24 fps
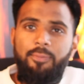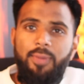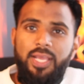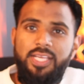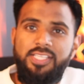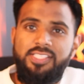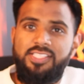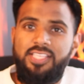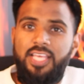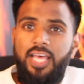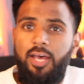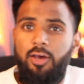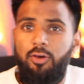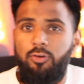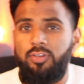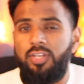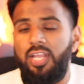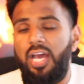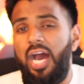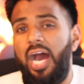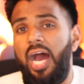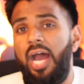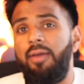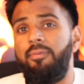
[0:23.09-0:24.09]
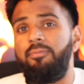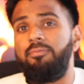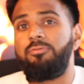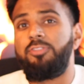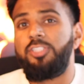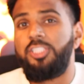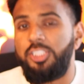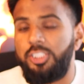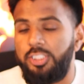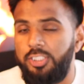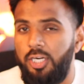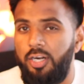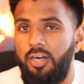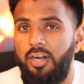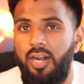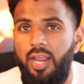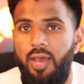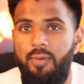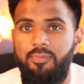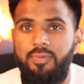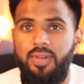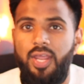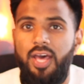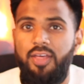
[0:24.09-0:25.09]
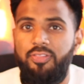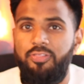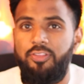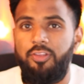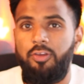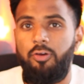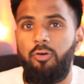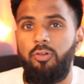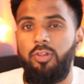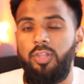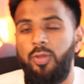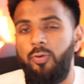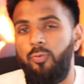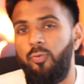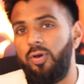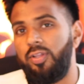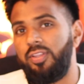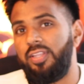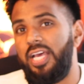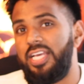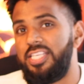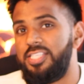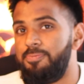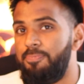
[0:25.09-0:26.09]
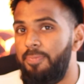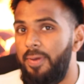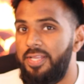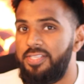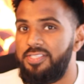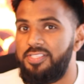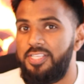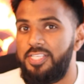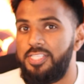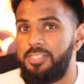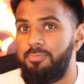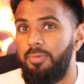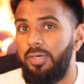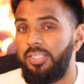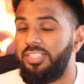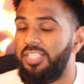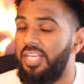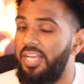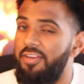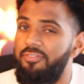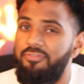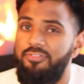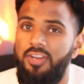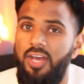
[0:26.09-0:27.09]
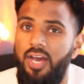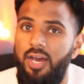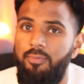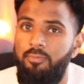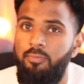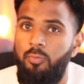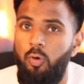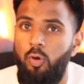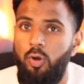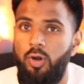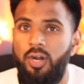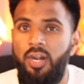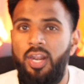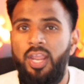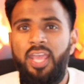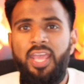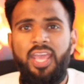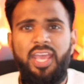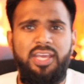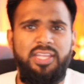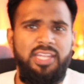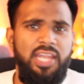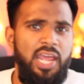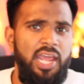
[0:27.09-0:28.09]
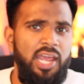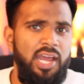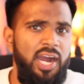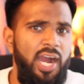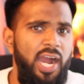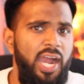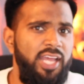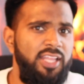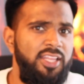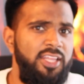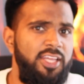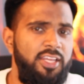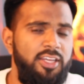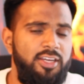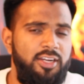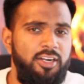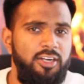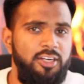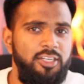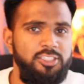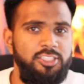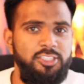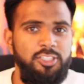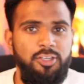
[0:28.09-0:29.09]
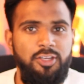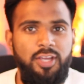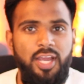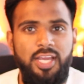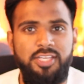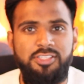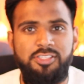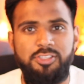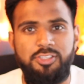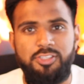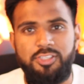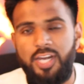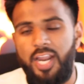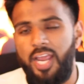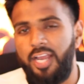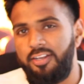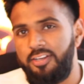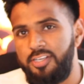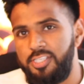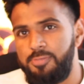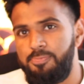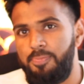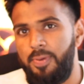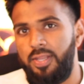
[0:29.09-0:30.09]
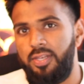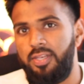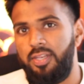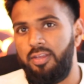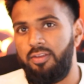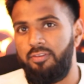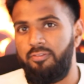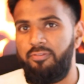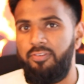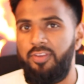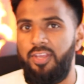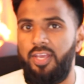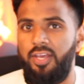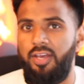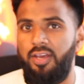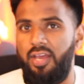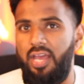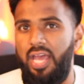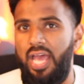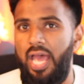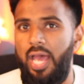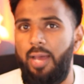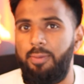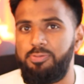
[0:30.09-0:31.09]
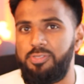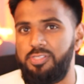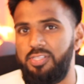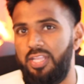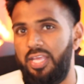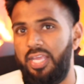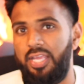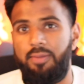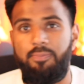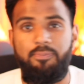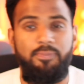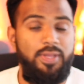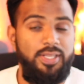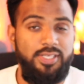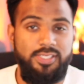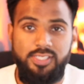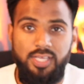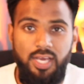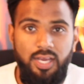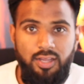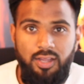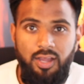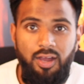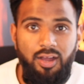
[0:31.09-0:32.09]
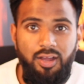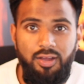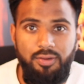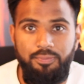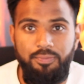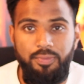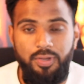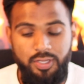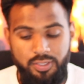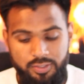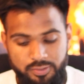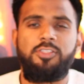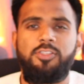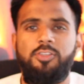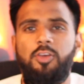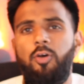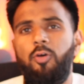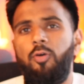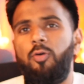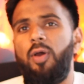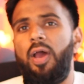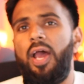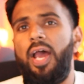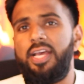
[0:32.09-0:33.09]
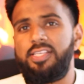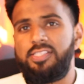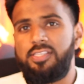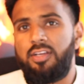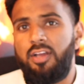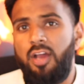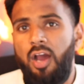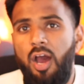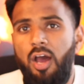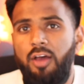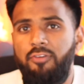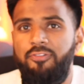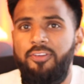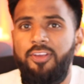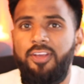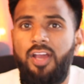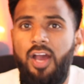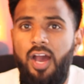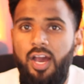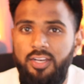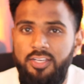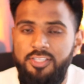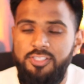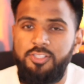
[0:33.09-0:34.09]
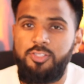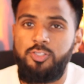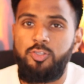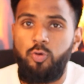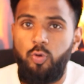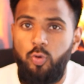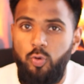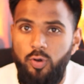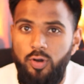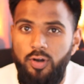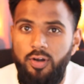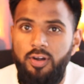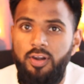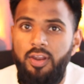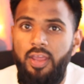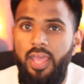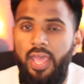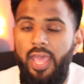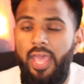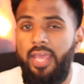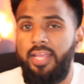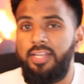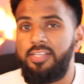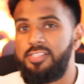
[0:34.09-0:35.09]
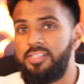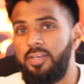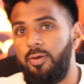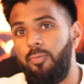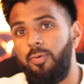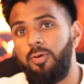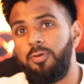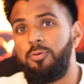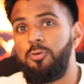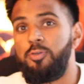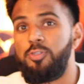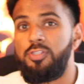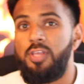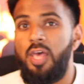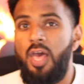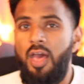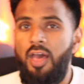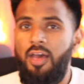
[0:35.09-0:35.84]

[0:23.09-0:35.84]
may sound, I'm sure I'm not the only one that spends this much, if not more. And I highly encourage you guys to track your spending via apps like mint.com. So as a coffee connoisseur and someone who's